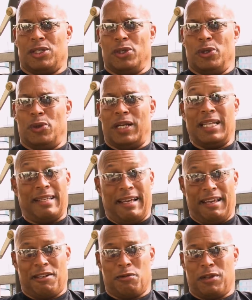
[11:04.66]
to
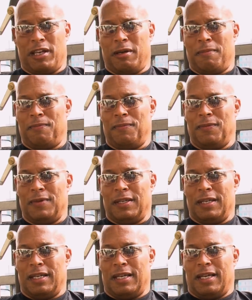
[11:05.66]
engage with him,
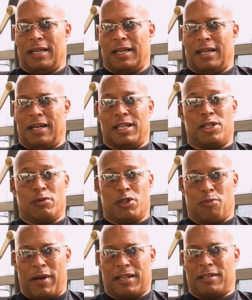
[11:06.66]
and to
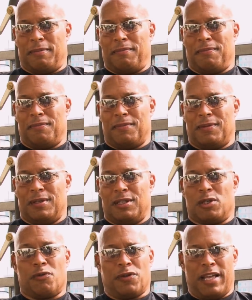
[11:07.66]
respect him.
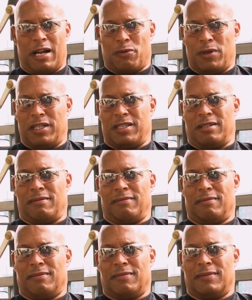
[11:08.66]
So for that reason,
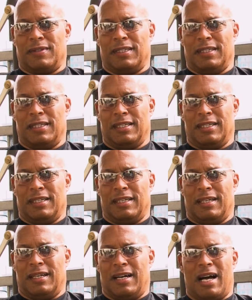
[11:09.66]

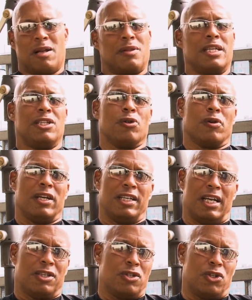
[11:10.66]
I don't think Dorian
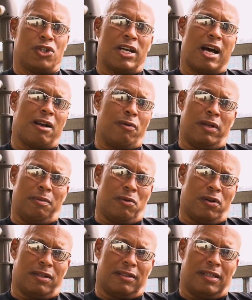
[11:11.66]
Yates is a shadow
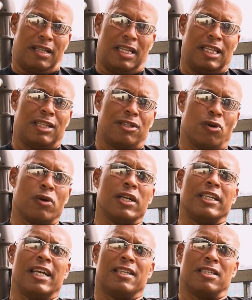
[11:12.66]
anymore.
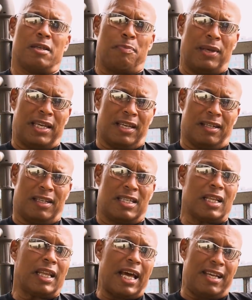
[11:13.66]
Dorian Yates is a beacon. He's
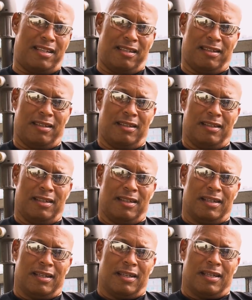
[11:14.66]
a light.
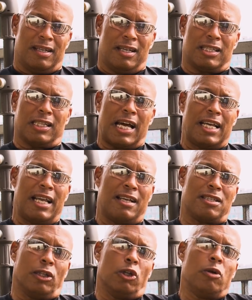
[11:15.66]
His light
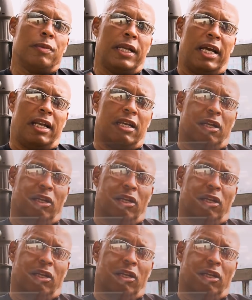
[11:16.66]
has illuminated